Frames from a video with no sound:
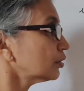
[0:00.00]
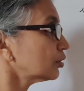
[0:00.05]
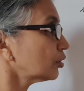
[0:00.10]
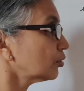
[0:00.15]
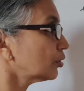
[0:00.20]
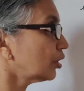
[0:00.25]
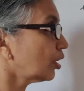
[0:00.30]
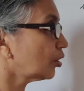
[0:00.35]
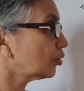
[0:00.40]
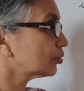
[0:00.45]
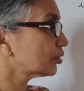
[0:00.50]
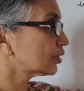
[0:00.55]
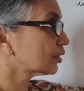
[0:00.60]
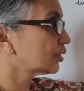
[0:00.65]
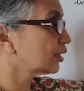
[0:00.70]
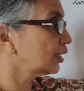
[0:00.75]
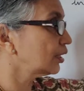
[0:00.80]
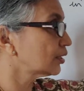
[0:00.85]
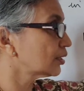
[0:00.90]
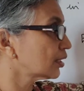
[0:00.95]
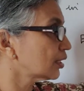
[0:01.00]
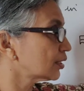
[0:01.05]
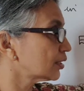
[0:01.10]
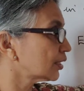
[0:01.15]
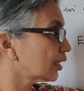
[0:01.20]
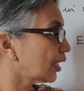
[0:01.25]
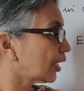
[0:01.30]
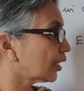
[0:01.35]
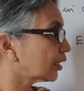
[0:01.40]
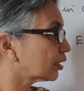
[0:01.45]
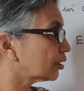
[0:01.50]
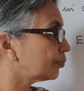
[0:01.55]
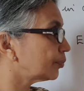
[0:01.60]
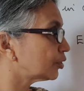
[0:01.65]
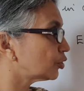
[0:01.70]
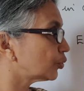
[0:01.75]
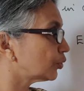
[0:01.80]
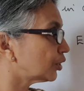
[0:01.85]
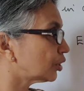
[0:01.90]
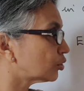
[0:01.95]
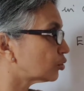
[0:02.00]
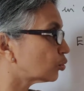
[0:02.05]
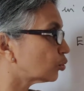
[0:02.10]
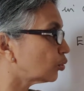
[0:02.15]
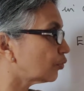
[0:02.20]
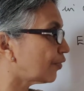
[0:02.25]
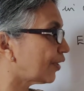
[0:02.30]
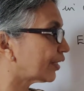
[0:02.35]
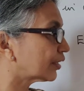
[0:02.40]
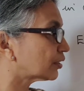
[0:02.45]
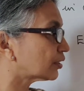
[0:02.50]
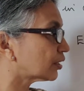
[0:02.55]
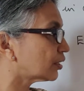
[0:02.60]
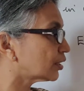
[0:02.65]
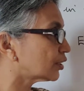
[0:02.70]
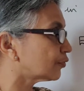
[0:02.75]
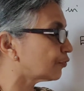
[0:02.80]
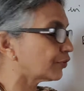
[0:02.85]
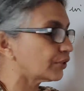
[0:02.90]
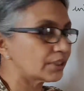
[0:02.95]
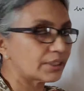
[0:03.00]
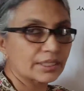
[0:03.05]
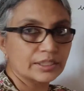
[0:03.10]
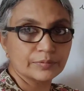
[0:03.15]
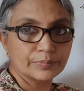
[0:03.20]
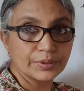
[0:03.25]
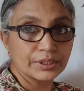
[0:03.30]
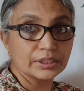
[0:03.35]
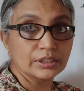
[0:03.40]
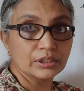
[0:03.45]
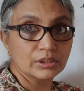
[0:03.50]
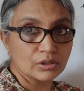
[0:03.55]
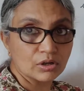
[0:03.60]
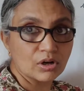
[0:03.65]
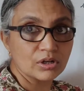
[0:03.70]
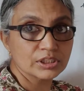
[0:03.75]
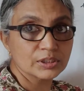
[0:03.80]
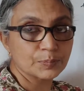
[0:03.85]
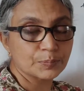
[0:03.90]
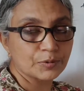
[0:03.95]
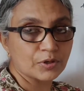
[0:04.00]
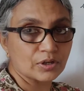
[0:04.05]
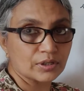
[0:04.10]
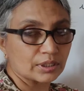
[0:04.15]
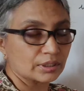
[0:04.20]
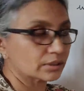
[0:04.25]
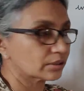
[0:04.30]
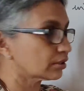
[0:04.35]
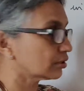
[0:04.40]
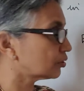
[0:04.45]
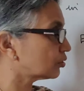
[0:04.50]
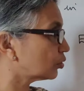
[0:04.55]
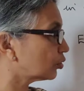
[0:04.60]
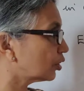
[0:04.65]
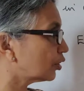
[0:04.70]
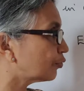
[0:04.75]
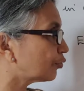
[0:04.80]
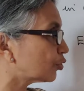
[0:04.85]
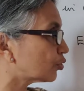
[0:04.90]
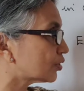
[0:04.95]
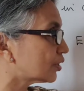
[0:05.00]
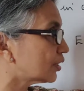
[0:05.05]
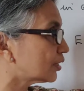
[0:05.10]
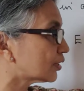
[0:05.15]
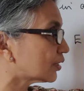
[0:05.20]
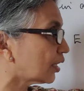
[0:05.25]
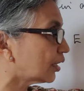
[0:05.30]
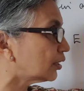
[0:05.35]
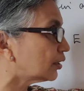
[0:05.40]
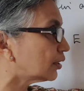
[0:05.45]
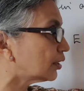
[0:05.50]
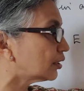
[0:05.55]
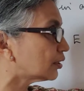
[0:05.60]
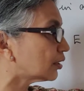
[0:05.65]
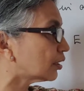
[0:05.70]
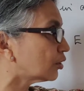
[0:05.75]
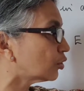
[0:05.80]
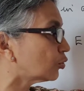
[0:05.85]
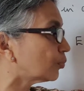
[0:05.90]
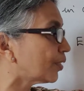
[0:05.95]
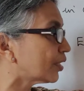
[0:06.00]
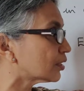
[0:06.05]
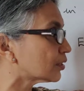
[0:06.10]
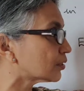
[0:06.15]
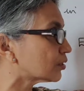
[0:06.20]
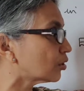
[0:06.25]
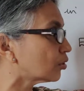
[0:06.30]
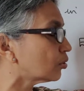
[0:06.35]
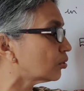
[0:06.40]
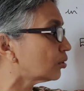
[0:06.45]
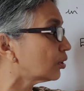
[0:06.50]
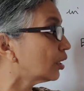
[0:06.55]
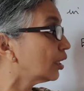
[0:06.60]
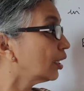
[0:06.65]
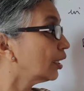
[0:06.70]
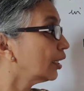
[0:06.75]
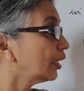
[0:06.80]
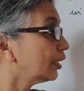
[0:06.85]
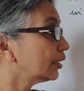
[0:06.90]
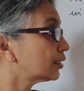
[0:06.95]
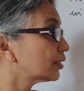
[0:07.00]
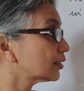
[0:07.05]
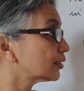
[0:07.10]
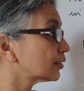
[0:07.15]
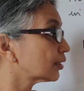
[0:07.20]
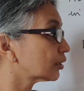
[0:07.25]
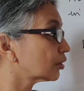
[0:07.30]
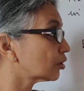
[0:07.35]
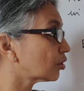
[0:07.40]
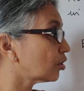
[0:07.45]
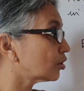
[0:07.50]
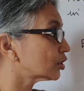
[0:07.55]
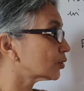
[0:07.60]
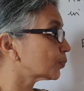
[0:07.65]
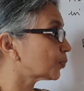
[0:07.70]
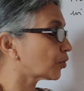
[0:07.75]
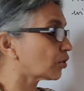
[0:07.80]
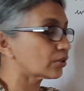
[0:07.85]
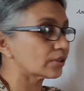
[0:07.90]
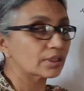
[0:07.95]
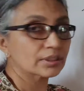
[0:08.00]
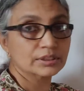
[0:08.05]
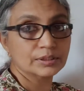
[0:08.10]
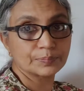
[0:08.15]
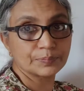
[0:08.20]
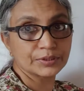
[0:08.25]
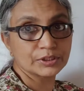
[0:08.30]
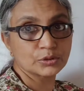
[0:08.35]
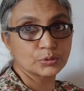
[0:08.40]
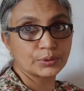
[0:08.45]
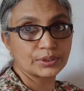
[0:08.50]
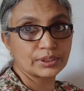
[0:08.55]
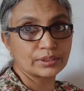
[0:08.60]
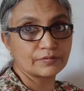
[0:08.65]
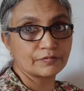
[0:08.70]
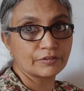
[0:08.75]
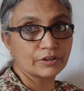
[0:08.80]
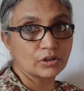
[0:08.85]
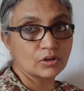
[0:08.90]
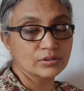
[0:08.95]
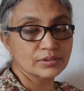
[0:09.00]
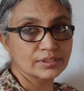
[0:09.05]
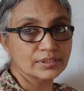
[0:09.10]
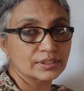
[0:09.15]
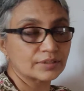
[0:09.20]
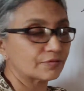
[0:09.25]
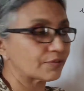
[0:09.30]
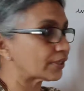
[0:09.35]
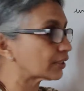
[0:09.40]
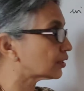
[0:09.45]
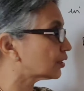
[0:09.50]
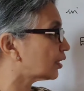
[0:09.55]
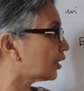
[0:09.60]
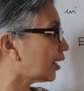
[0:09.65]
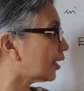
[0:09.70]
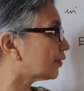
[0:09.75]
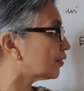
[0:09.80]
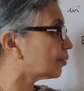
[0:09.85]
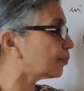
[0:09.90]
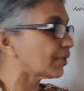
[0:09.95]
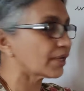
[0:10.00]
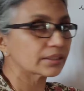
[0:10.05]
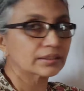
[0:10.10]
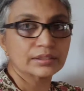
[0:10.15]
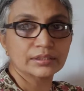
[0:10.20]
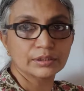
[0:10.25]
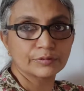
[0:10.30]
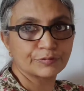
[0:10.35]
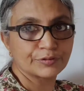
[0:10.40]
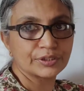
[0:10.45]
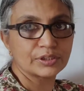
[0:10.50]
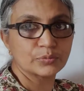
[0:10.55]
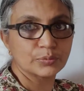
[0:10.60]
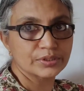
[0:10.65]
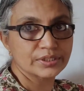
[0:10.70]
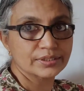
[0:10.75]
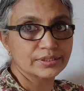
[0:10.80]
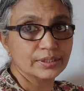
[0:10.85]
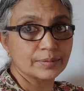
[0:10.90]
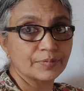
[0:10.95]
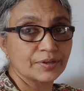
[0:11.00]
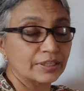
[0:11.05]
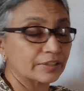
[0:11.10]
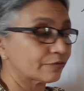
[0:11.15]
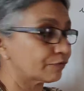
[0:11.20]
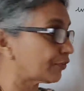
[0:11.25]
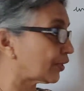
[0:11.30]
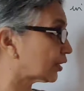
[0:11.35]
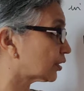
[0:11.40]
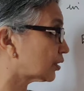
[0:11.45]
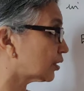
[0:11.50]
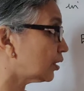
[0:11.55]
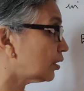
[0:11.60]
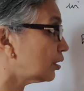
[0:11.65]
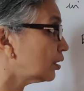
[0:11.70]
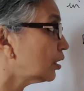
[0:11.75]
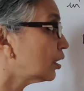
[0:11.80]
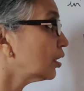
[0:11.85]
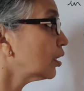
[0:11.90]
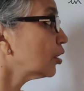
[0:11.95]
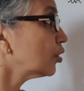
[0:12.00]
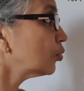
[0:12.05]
So now theta is the angle between the two vectors V and B, the cross product. So if you see sine theta, you must know it is the cross product between velocity vector and the magnetic field, which is a vector,